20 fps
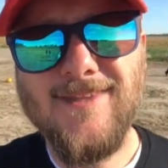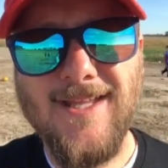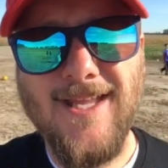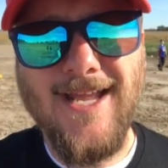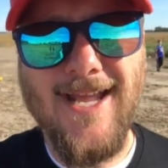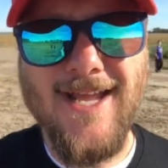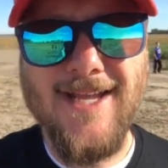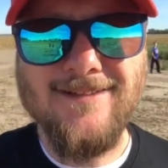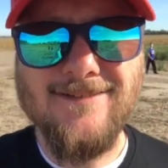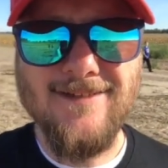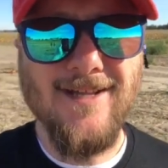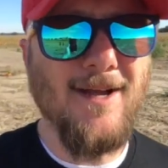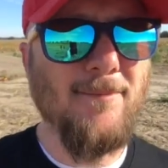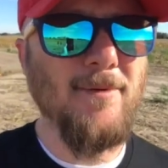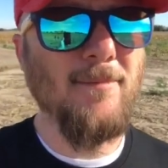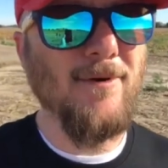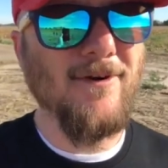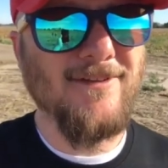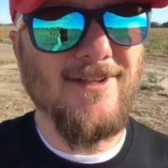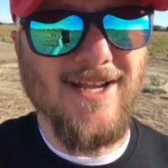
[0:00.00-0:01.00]
Hey, happy
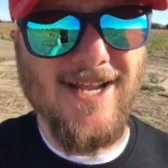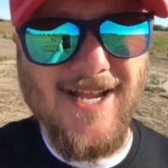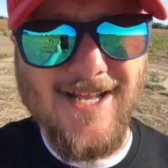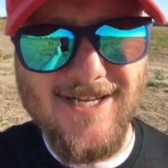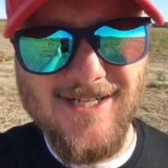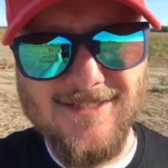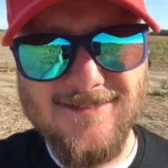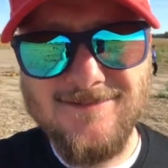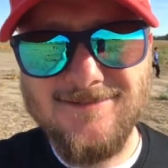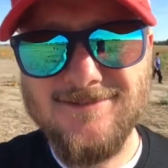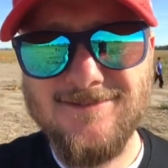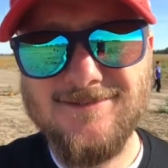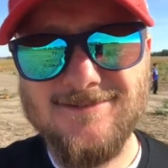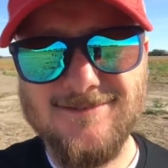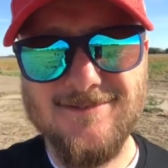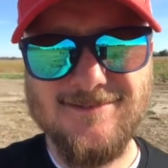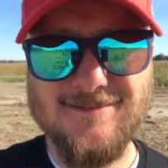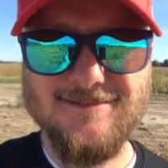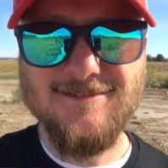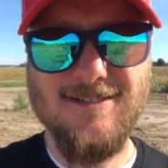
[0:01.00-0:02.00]
birthday, Hannah.
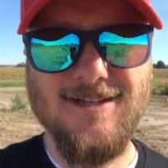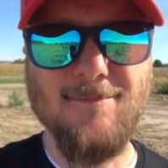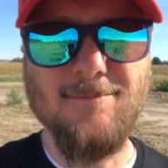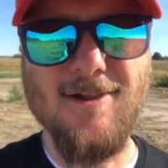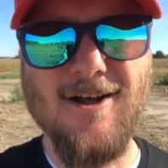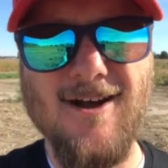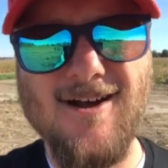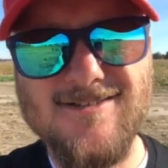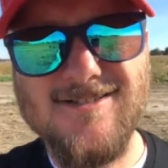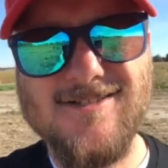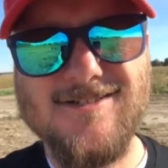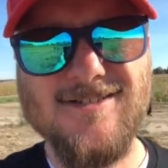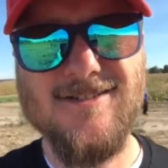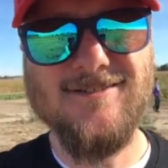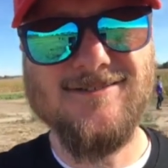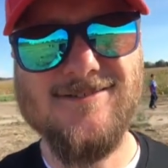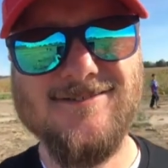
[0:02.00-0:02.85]
I'm lost.